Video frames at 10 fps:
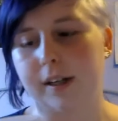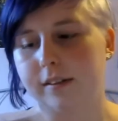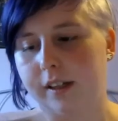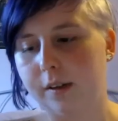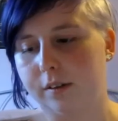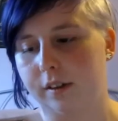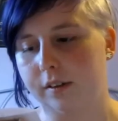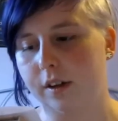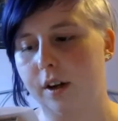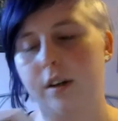
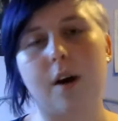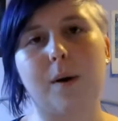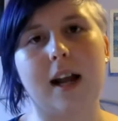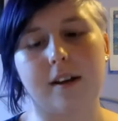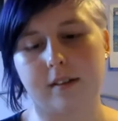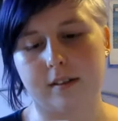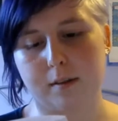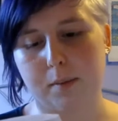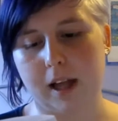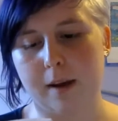excuses. No one else is
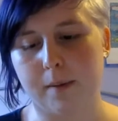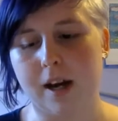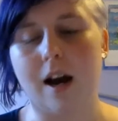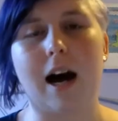to blame.